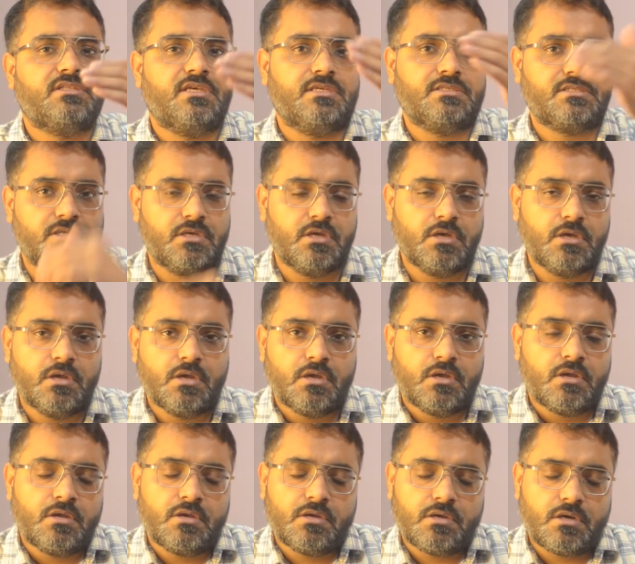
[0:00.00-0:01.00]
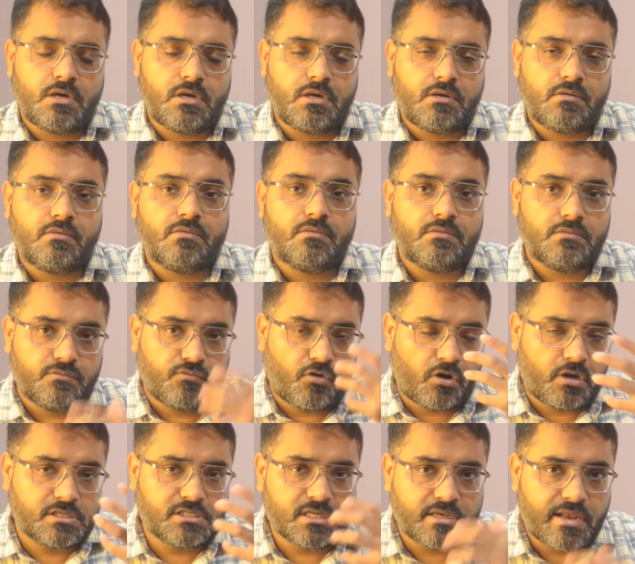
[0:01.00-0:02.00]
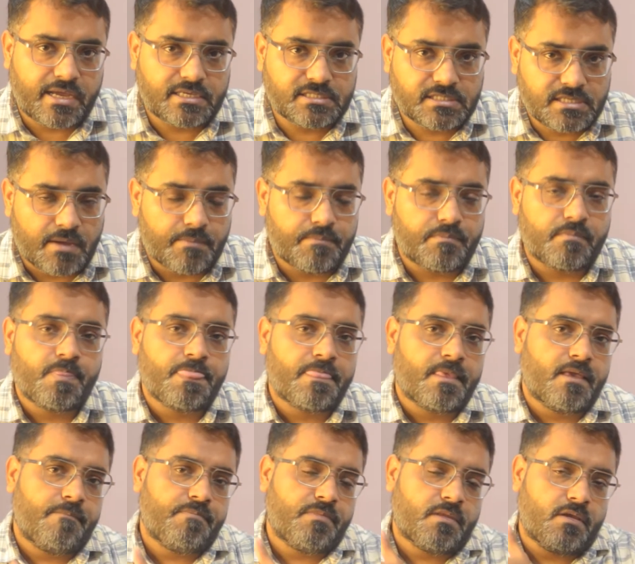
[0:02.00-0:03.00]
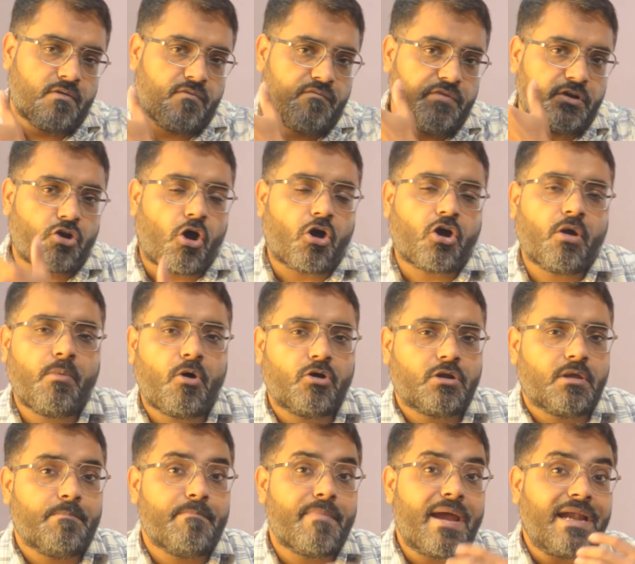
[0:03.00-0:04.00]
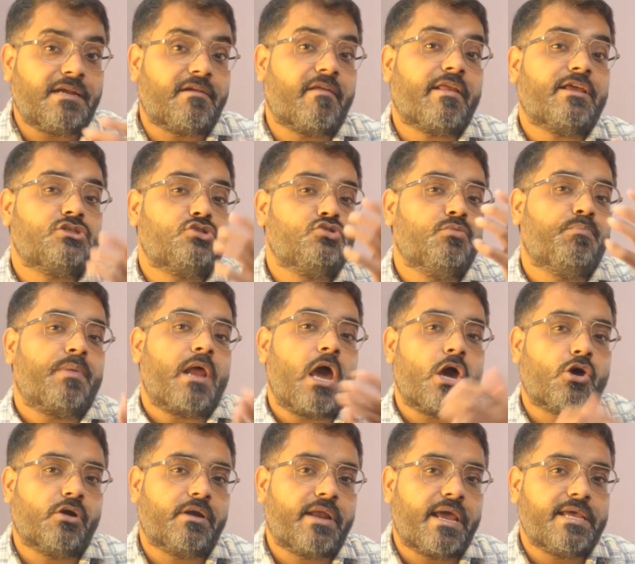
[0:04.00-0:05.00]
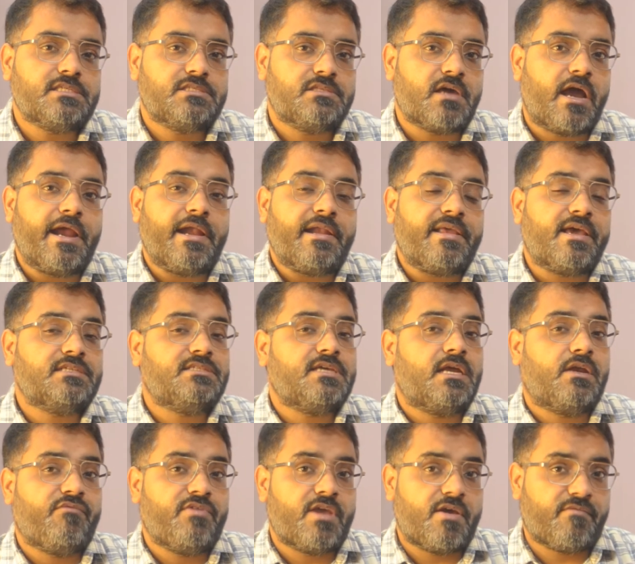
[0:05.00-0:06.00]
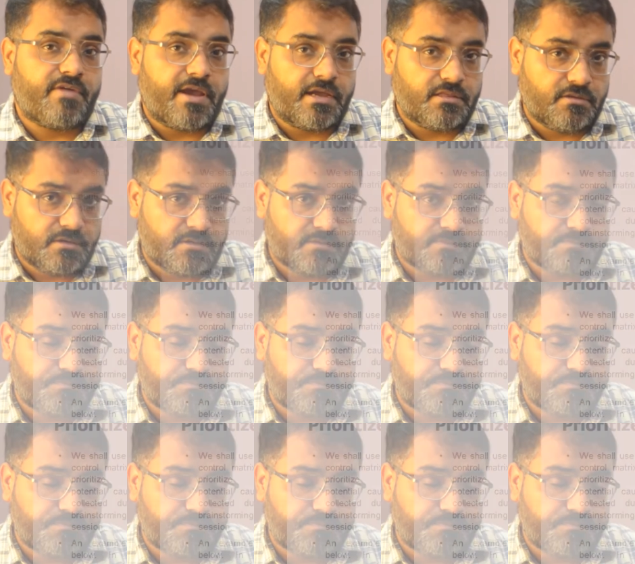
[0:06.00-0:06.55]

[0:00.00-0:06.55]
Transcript: this, what is the next step? We talk about a matrix to prioritize the ideas that we have gathered.